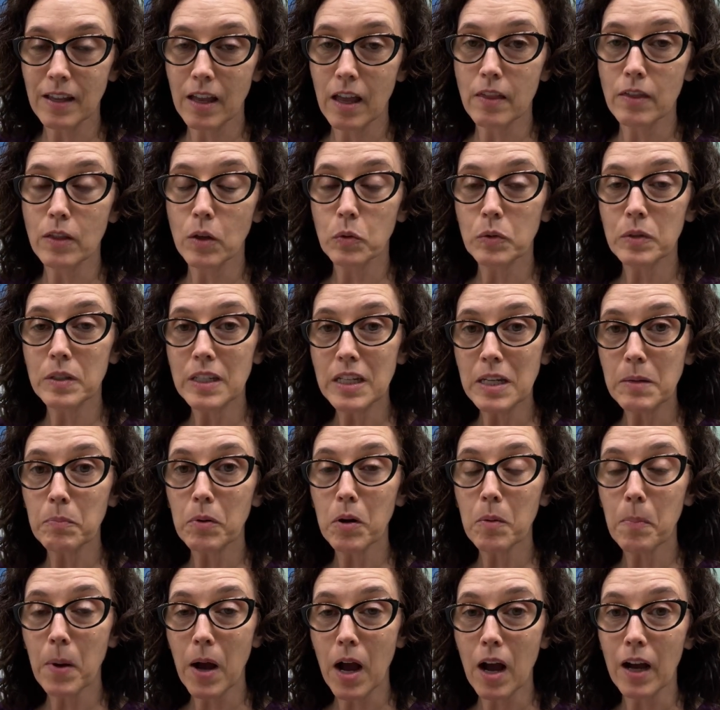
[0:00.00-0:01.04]
And those deeper
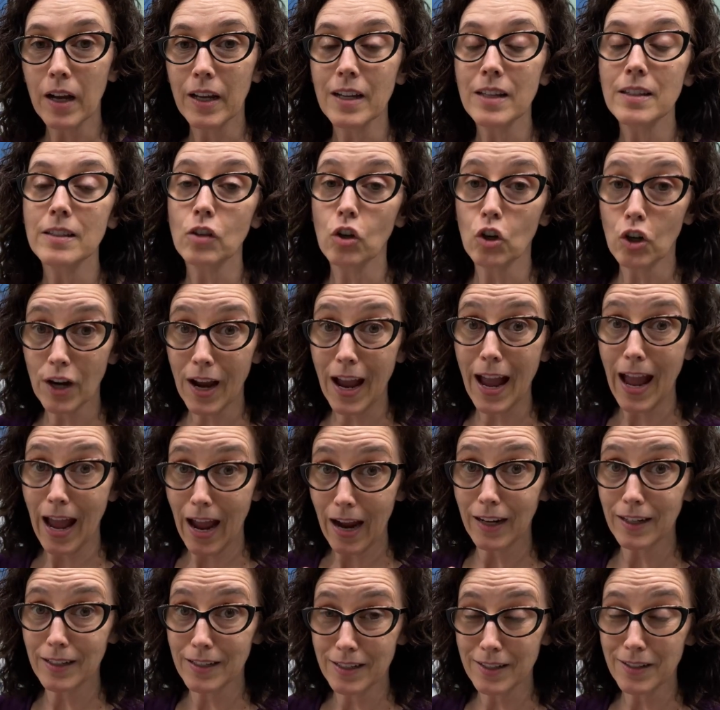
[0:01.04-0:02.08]
pockets are
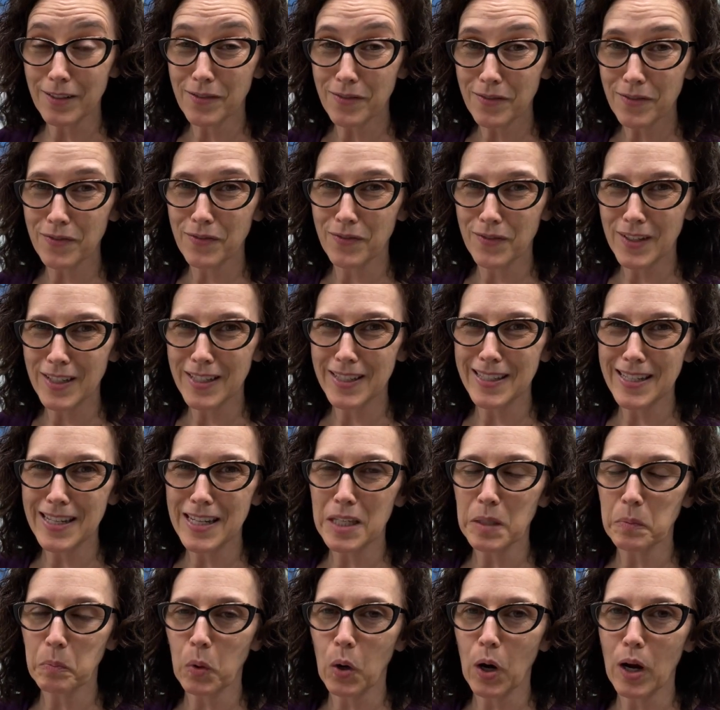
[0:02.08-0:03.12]
active
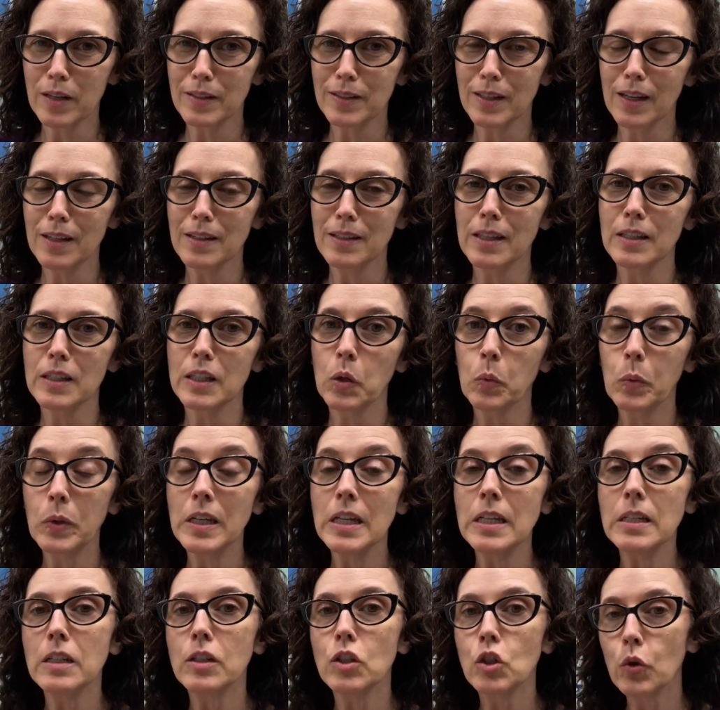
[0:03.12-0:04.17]
disease process. And so we
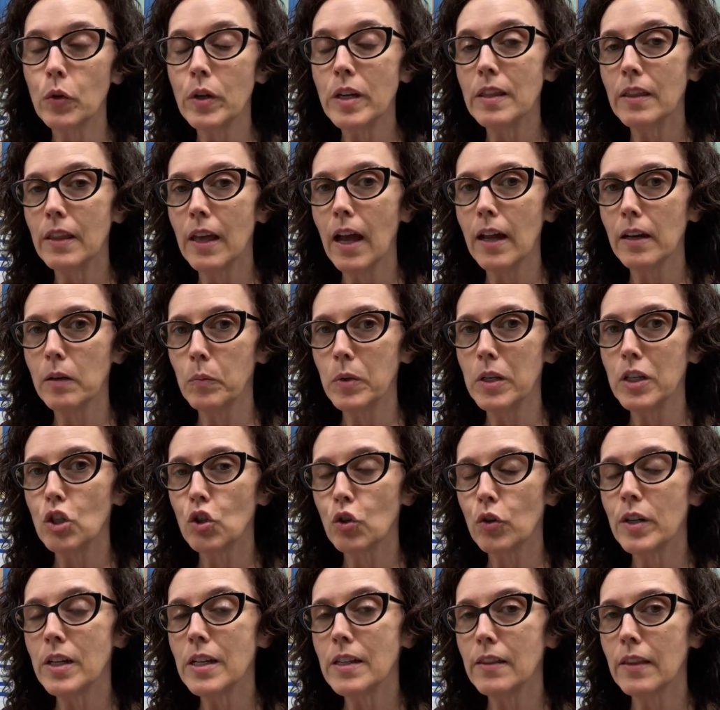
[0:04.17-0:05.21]
need to treat that. And we
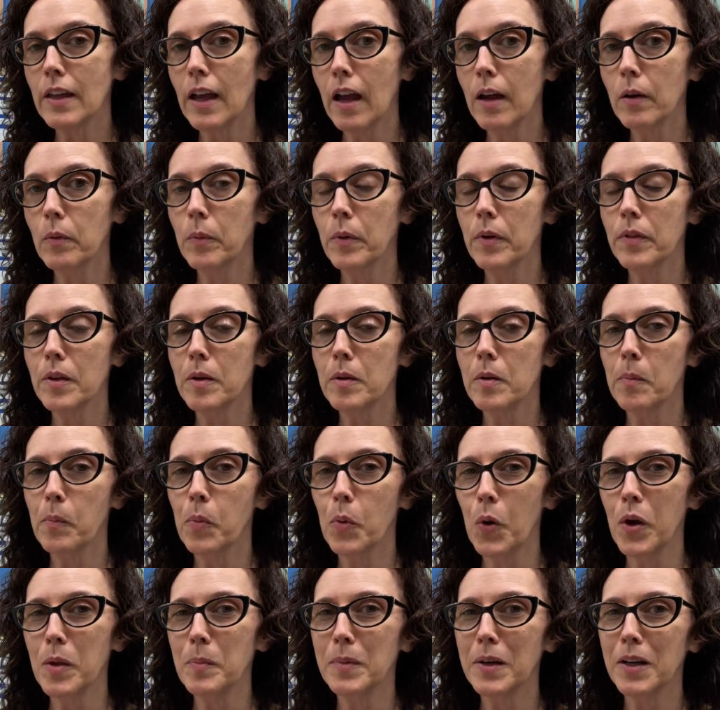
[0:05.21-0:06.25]
treat that with an
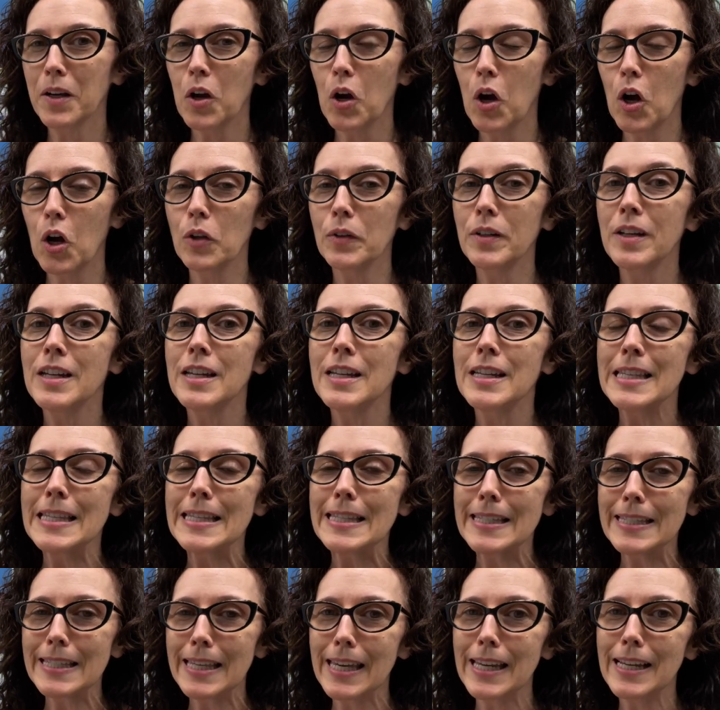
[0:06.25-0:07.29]
appointment called
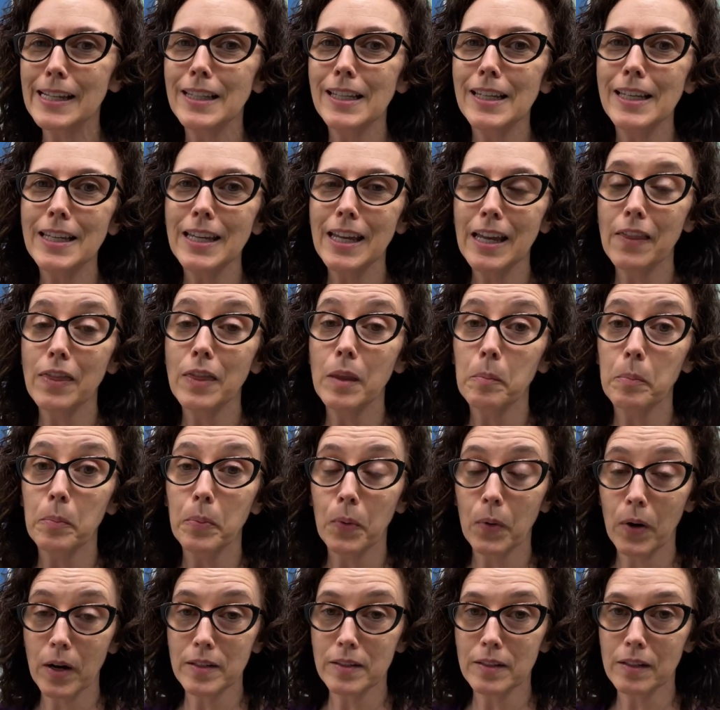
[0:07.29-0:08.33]
scaling in the
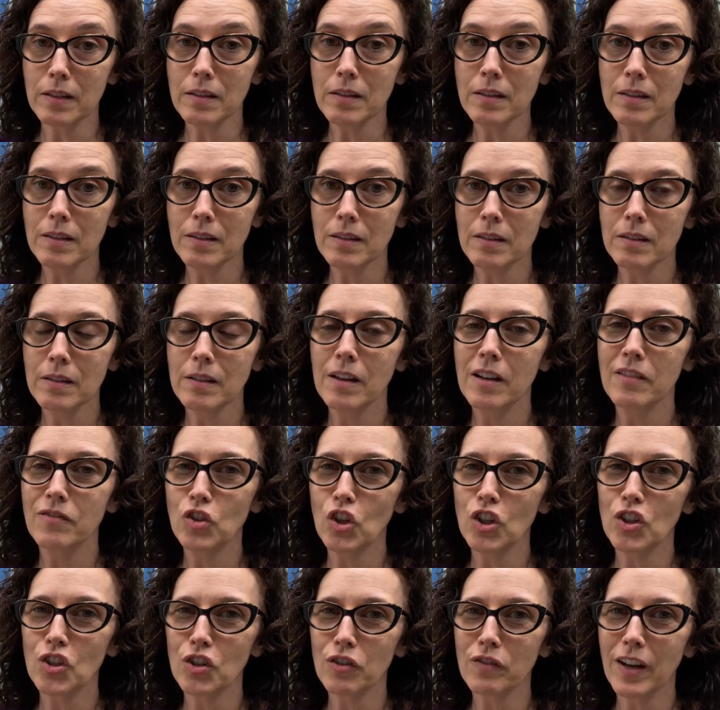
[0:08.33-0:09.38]
presence of
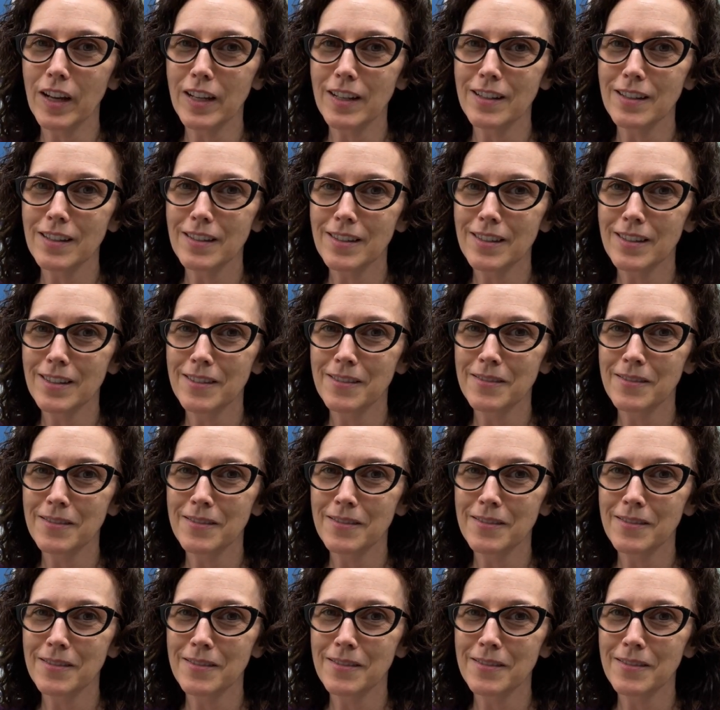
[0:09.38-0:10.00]
gingivitis.